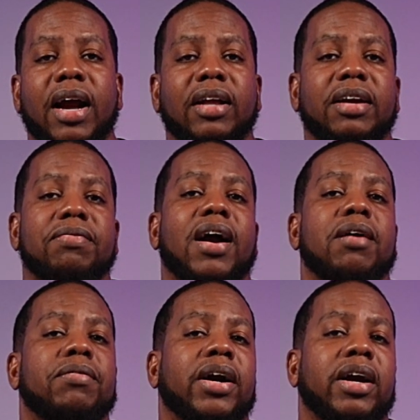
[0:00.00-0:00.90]
likely
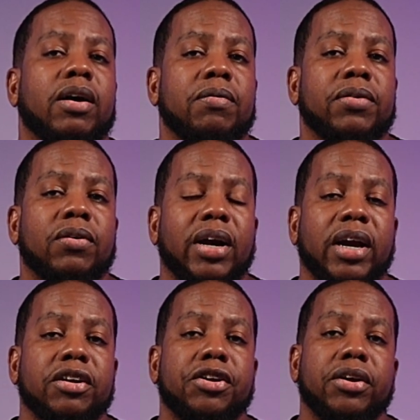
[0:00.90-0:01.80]
find very helpful
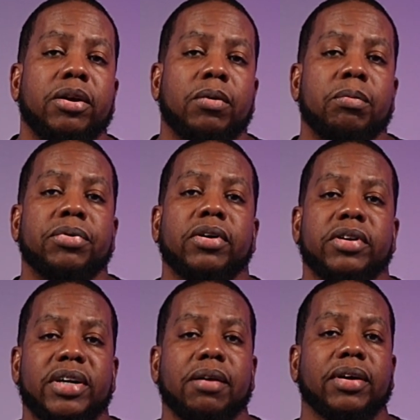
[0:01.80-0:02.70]
in Studio One Pro
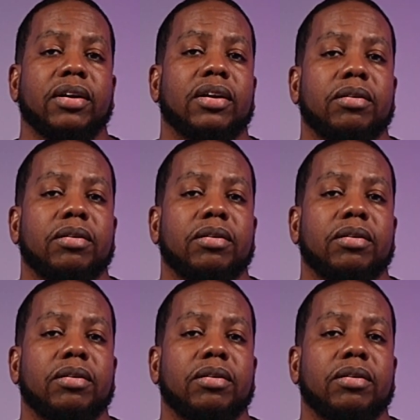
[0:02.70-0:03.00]
seven.